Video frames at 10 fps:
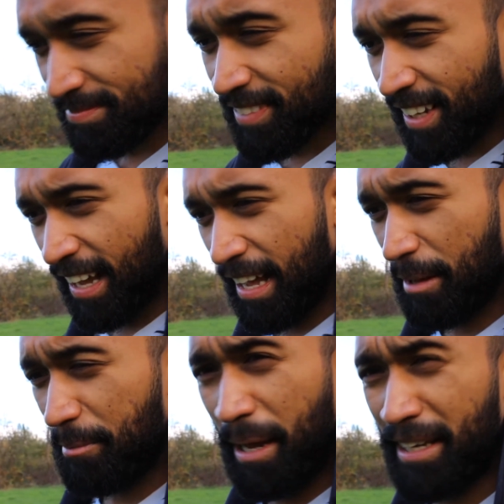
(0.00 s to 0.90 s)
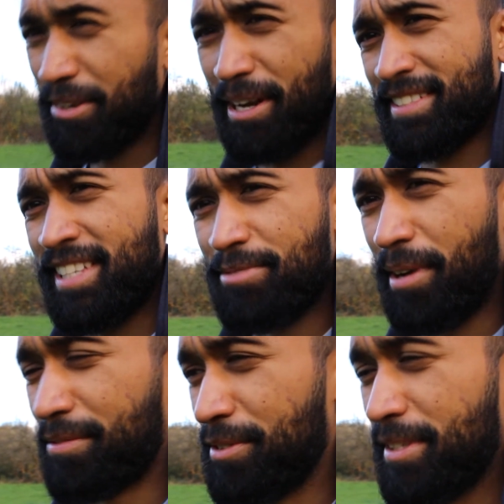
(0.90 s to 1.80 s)
and your ex sees
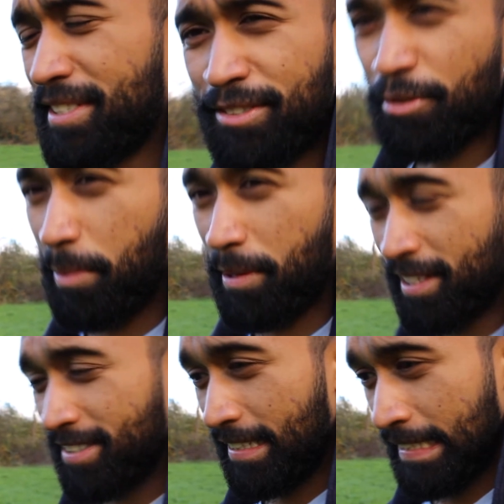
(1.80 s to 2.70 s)
right through this. It's all pathetic.